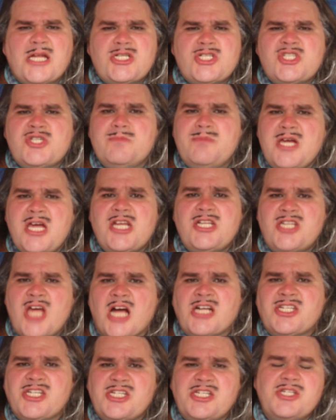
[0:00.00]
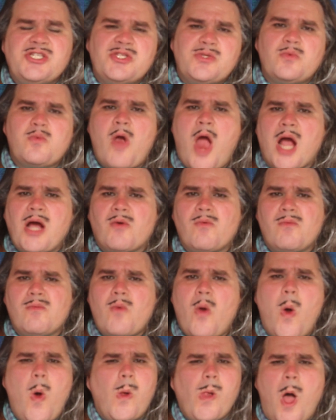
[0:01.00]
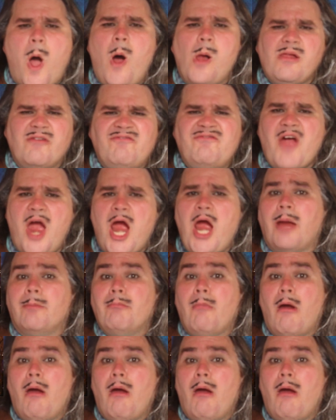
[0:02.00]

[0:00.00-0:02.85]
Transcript: to be inducted into the Rock and Roll Hall of Fame.